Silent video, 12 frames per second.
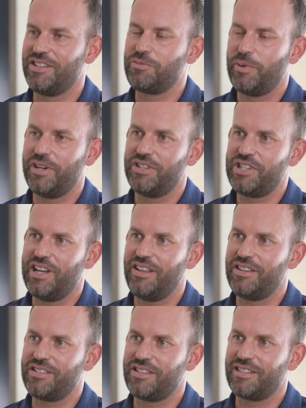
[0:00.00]
been a
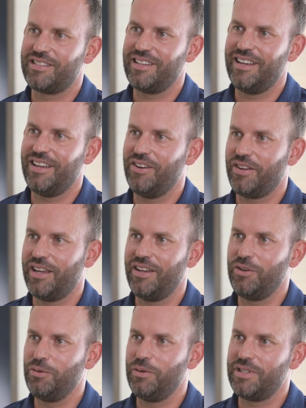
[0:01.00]
challenge to say,
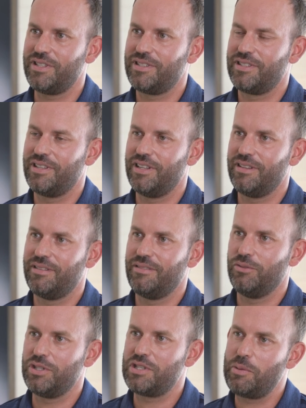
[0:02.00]
okay, what's
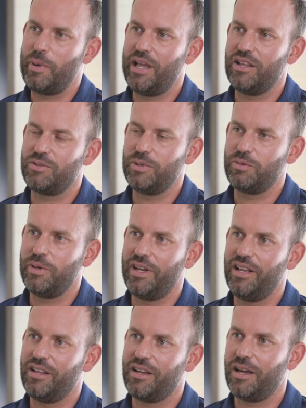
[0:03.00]
the balance between a
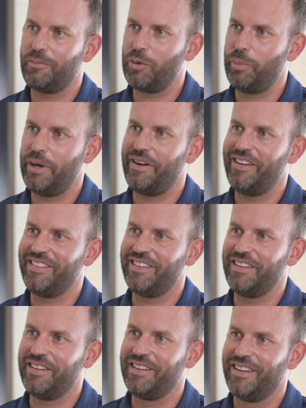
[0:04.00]
helicopter parent
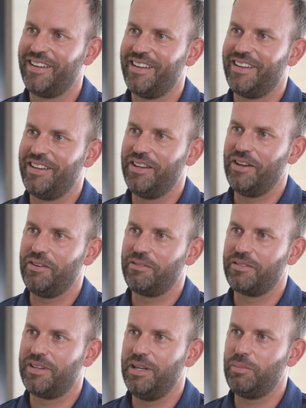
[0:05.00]
and
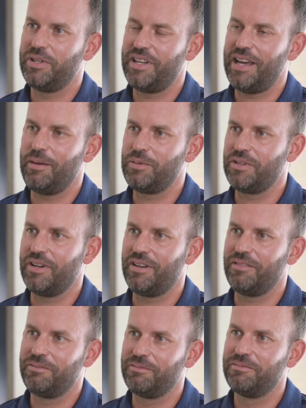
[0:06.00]
keeping tabs
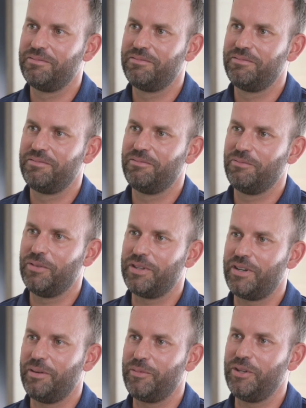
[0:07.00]
on what
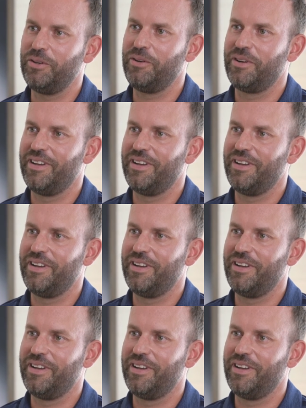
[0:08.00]
they're up to.